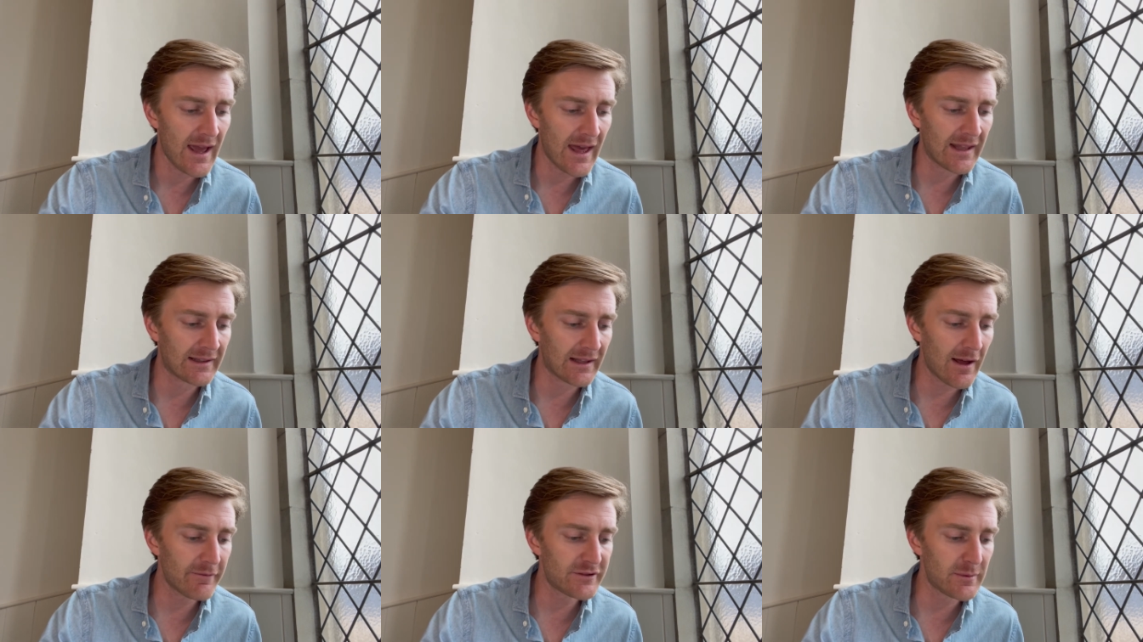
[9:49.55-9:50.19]
and
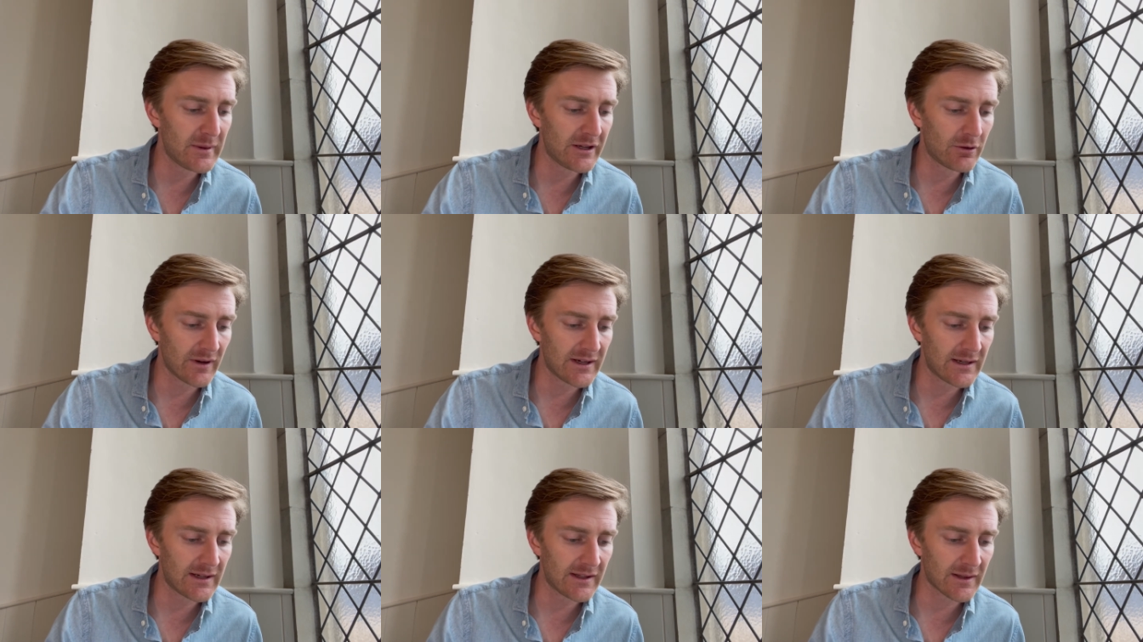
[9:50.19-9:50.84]
love to be
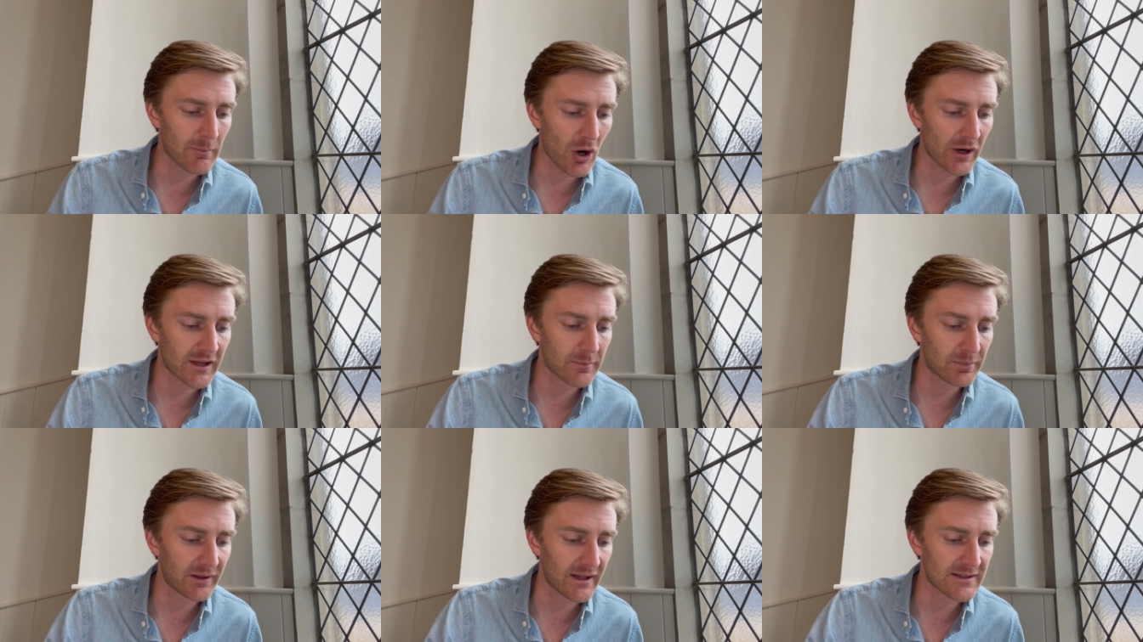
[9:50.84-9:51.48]
greeted in the
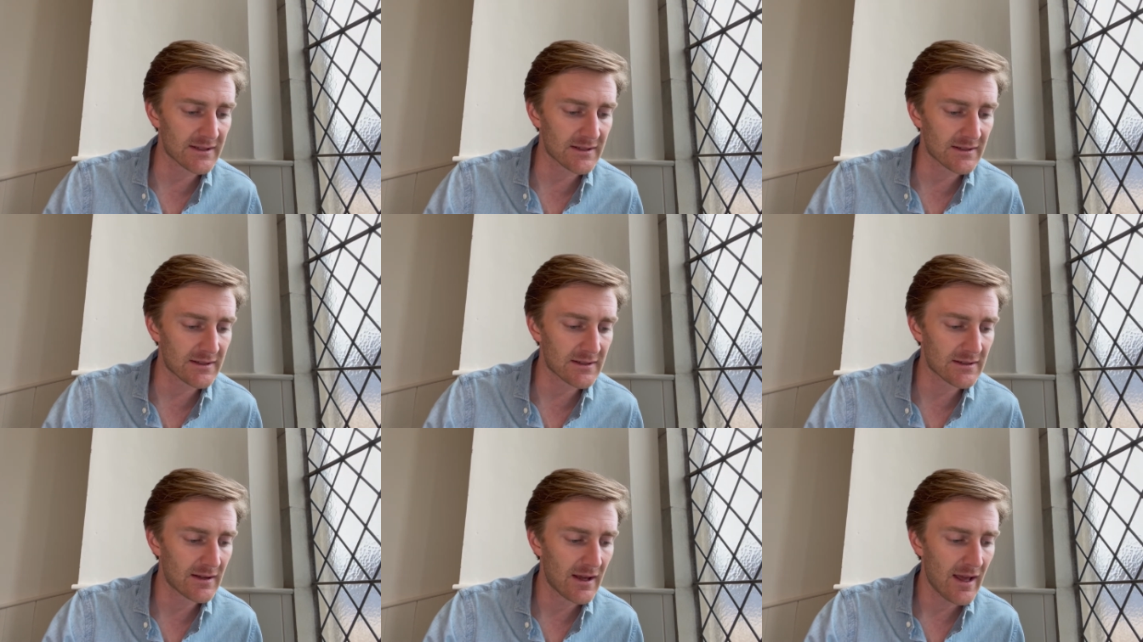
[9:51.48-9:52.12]

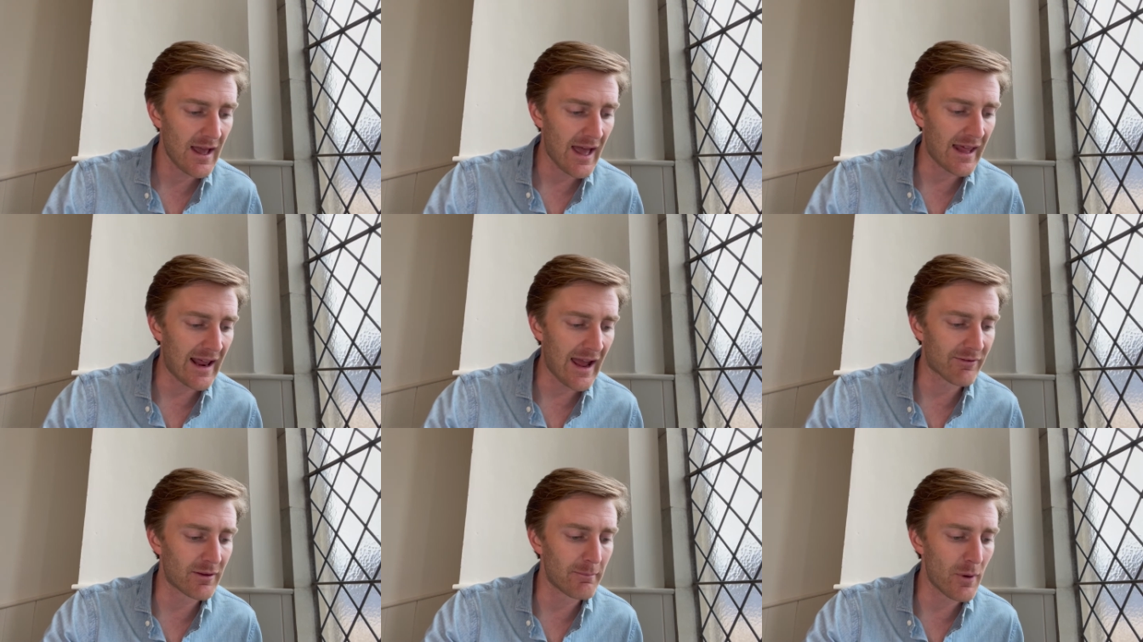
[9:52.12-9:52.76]
marketplaces and
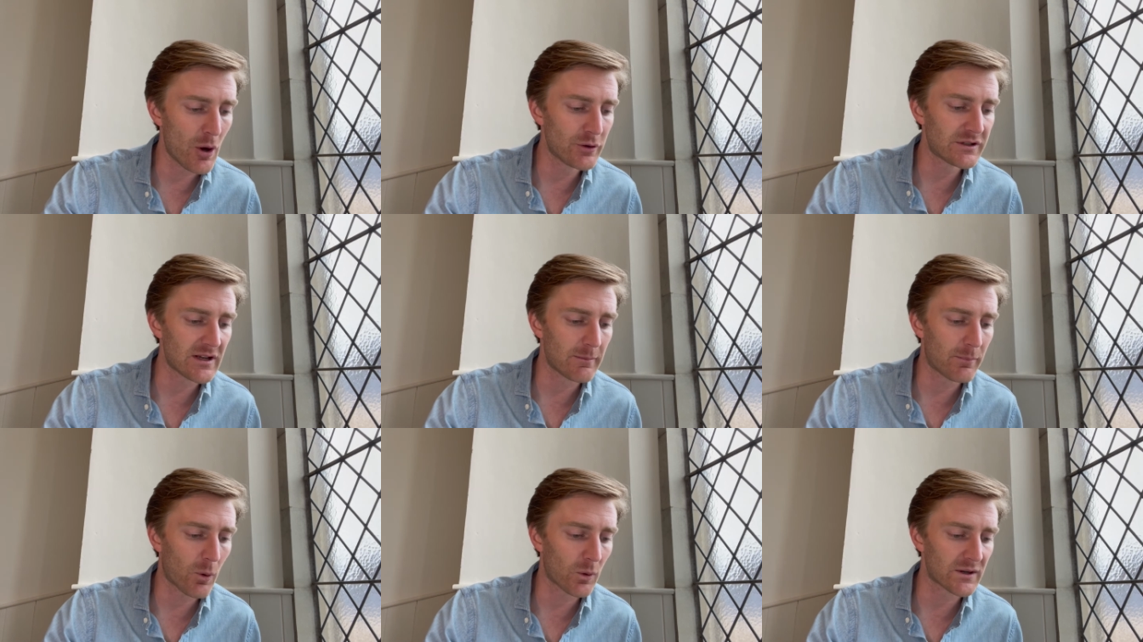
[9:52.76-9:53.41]
have the most
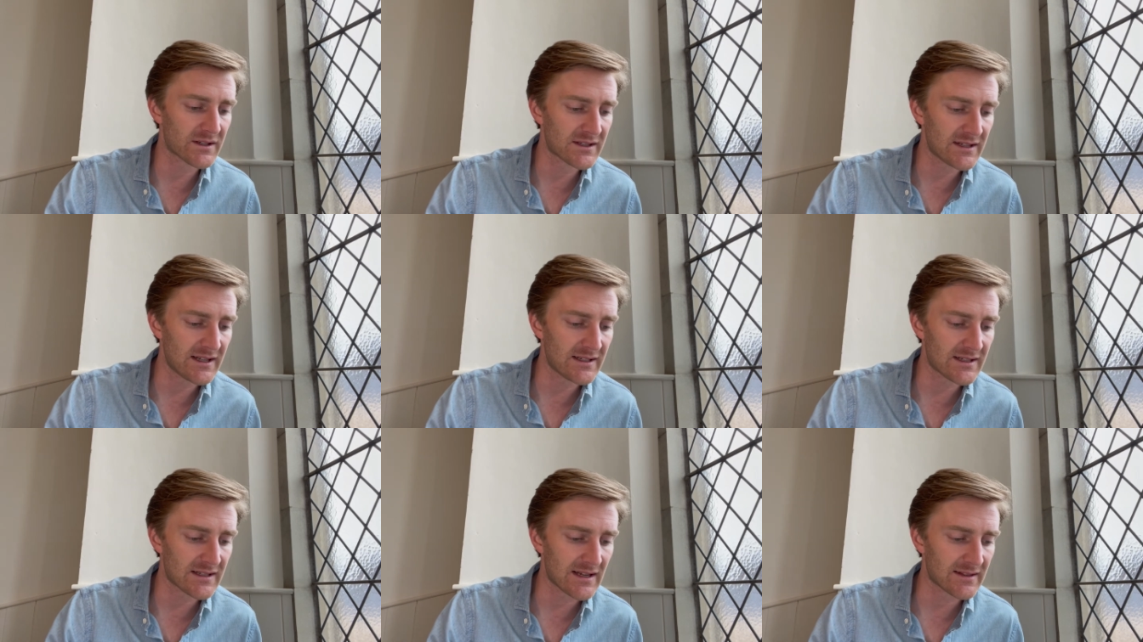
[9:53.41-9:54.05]
important
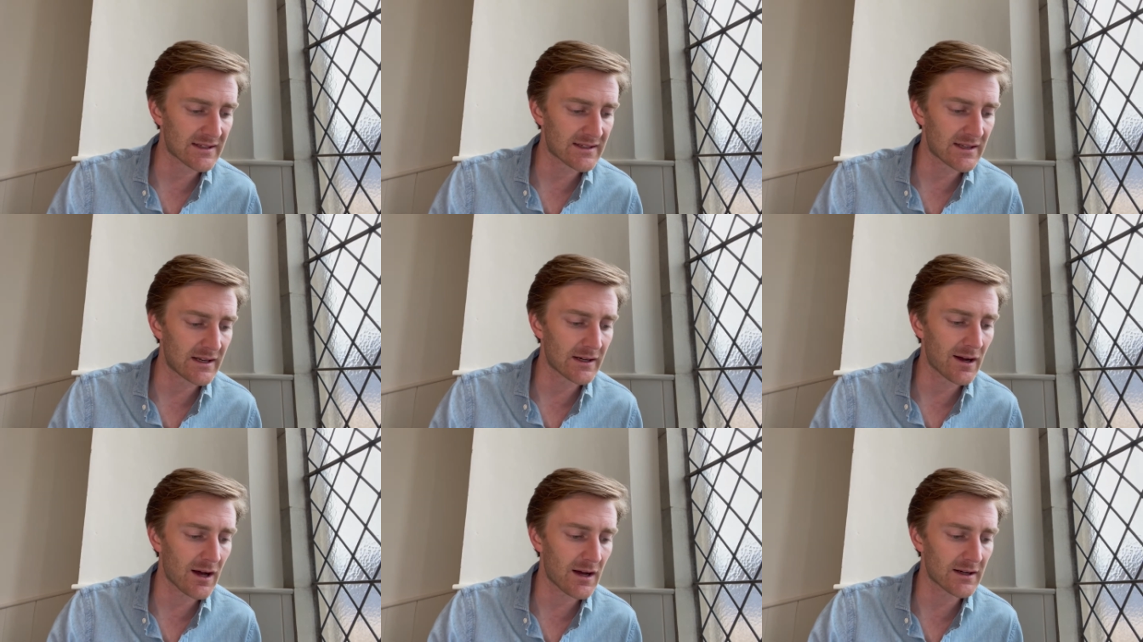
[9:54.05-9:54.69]
seats in the
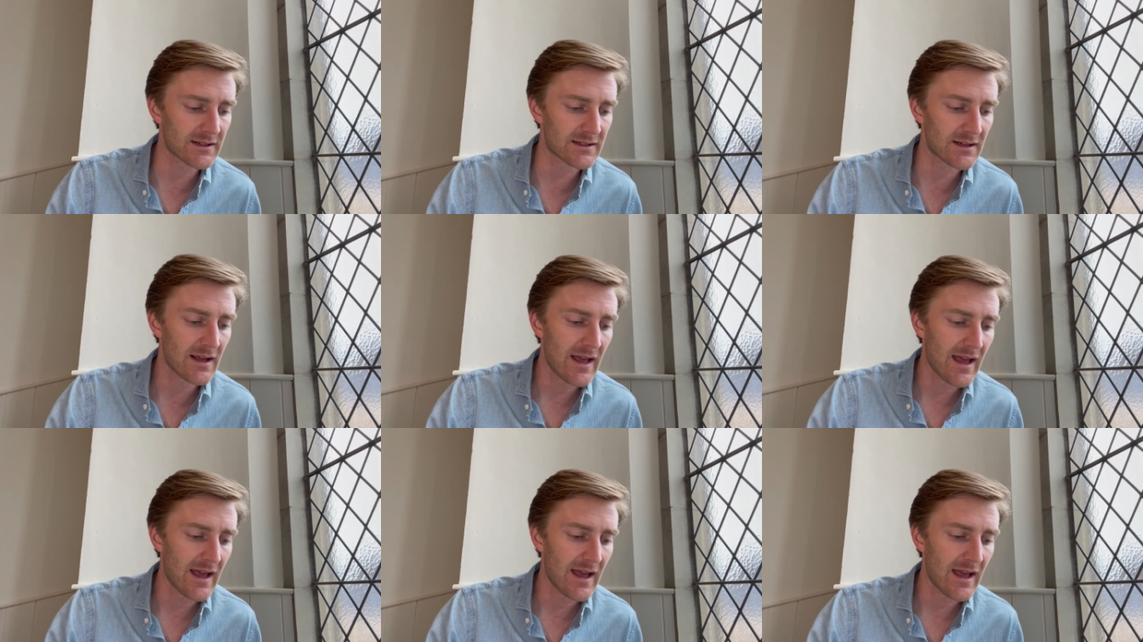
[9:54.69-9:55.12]
synagogues